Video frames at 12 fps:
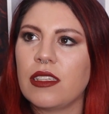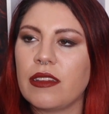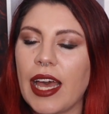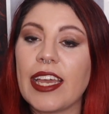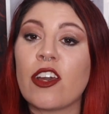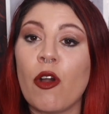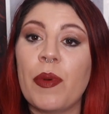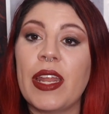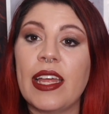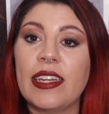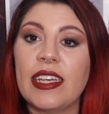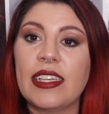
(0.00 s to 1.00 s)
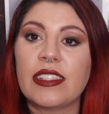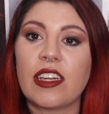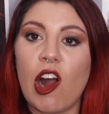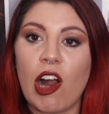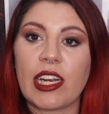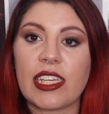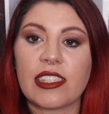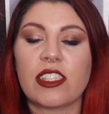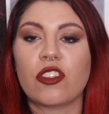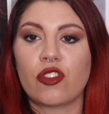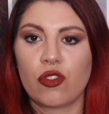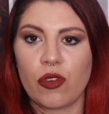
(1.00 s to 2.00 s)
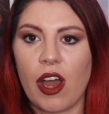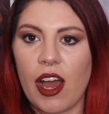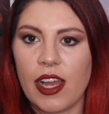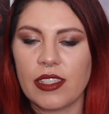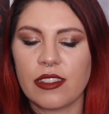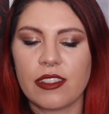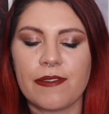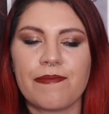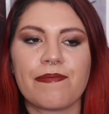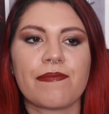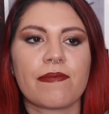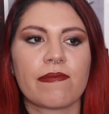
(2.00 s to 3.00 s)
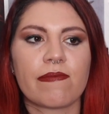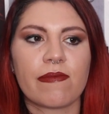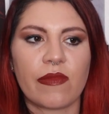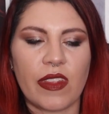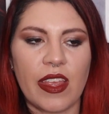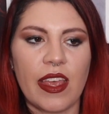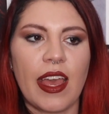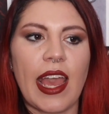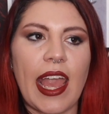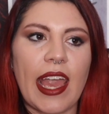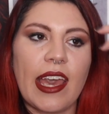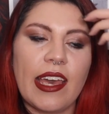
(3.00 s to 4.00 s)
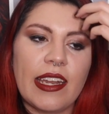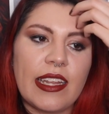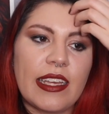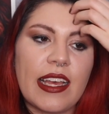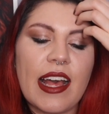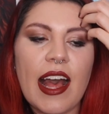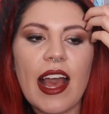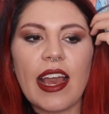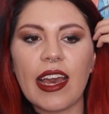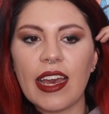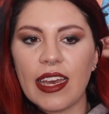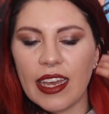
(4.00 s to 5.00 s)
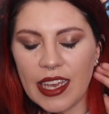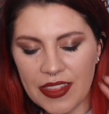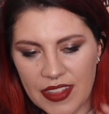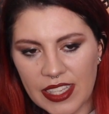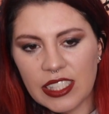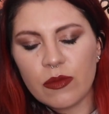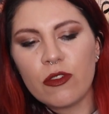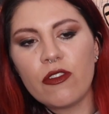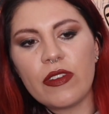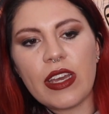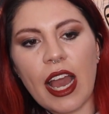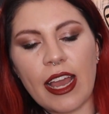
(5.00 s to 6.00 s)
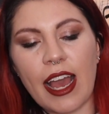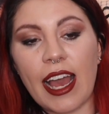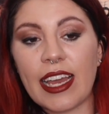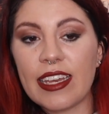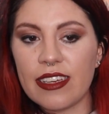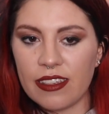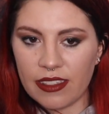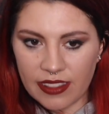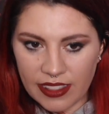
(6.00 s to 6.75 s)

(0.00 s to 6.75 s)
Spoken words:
like open endings and audiences do not. And in this movie, I